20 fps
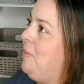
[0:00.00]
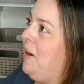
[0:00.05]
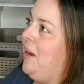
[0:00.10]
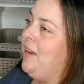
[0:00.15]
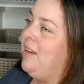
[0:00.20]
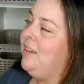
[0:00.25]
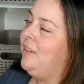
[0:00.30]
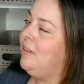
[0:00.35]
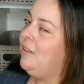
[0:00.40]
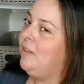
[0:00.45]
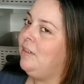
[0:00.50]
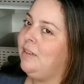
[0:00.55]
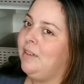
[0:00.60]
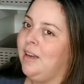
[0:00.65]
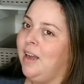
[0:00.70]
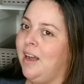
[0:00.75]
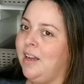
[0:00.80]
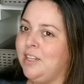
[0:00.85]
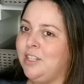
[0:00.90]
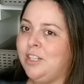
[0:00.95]
me
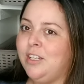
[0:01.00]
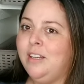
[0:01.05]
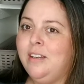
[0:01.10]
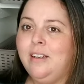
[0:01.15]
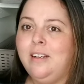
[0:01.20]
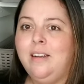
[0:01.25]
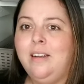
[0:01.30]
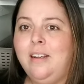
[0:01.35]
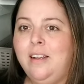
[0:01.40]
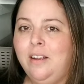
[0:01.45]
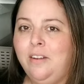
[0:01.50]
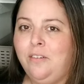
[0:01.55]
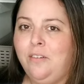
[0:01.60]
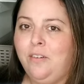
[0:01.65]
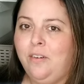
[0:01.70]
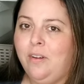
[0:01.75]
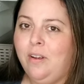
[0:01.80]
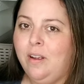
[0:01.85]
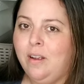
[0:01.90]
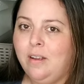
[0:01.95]
gosh,
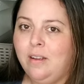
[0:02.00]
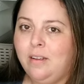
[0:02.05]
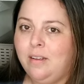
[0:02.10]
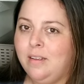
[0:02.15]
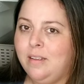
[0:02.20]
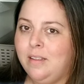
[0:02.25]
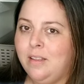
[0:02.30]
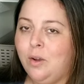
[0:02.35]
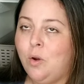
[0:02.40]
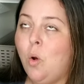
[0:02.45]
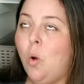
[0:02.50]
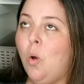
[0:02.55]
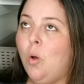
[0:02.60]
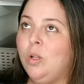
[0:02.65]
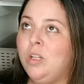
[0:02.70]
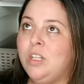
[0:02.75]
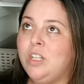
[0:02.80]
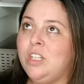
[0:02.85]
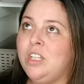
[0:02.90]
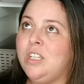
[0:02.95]
the
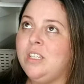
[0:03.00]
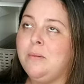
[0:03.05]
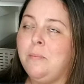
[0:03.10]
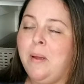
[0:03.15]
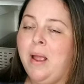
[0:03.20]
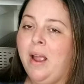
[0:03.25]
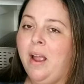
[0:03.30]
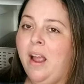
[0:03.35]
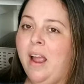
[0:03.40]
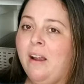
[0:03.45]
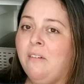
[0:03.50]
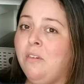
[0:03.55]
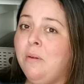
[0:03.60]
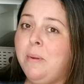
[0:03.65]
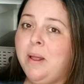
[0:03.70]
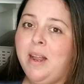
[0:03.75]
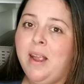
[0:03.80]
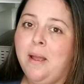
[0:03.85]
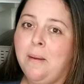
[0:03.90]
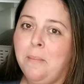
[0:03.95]
cold is just my,
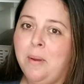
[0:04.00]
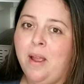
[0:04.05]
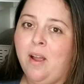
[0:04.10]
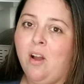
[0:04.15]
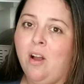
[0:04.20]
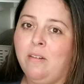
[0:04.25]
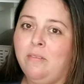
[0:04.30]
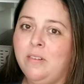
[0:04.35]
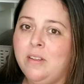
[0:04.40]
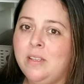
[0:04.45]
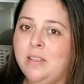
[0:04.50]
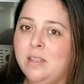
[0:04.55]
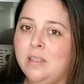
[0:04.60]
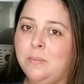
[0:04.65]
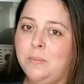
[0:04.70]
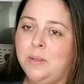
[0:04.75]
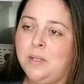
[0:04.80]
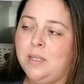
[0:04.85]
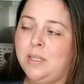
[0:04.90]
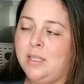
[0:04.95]
everybody at my office has
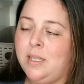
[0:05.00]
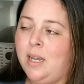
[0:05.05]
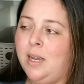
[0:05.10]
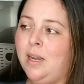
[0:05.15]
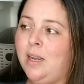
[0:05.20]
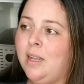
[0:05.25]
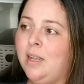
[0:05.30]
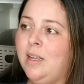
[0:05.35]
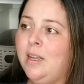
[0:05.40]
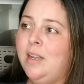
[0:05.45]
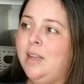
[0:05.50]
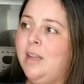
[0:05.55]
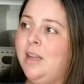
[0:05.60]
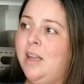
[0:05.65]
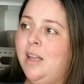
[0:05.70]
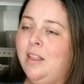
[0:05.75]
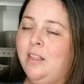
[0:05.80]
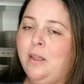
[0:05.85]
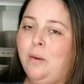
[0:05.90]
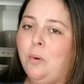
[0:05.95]
been sick.
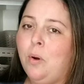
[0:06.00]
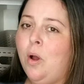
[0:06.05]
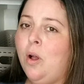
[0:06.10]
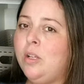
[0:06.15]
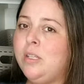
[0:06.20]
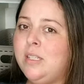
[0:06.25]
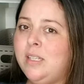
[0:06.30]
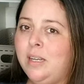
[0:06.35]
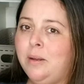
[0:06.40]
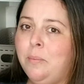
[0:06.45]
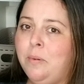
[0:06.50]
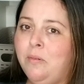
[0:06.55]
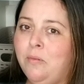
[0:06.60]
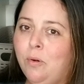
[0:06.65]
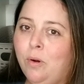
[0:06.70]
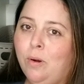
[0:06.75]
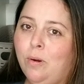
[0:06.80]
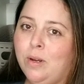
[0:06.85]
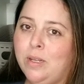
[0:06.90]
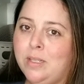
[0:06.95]
They were all sick
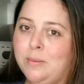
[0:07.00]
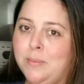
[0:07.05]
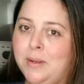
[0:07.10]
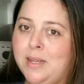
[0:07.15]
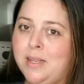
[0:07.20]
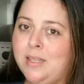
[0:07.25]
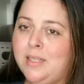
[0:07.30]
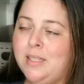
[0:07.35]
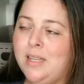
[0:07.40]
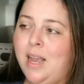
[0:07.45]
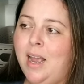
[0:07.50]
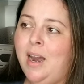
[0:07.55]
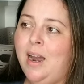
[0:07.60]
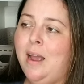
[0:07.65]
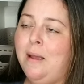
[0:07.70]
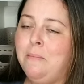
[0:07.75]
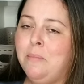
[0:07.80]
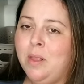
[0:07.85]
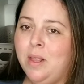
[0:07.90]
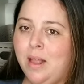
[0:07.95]
before Christmas and
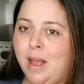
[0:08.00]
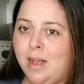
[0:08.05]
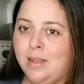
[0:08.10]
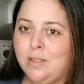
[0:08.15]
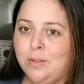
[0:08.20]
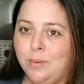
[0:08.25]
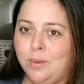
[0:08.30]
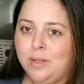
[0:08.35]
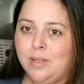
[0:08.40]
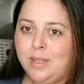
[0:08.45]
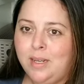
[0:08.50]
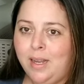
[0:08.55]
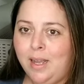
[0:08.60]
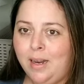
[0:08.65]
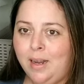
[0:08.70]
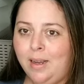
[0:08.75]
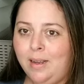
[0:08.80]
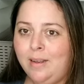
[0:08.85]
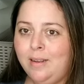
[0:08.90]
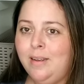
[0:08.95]
I'm the last one to get
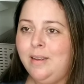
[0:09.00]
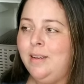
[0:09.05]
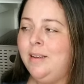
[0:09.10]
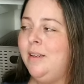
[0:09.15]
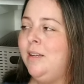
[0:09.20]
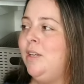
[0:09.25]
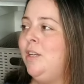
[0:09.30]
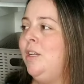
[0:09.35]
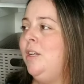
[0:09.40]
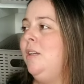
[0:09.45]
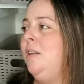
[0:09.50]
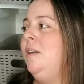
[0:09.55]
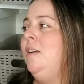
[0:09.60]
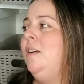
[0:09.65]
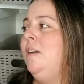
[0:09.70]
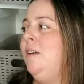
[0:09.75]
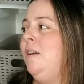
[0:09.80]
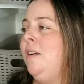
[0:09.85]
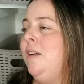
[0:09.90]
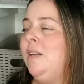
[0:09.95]
it.
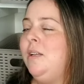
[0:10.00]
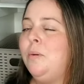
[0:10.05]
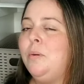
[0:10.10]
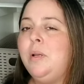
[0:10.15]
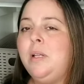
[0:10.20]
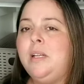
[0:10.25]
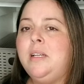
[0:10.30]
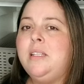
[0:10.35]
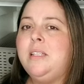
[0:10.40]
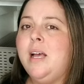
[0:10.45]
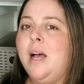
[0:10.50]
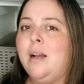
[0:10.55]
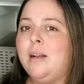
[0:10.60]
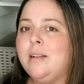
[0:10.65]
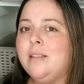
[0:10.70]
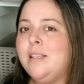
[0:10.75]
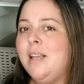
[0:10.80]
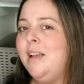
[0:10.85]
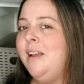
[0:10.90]
It really sucks.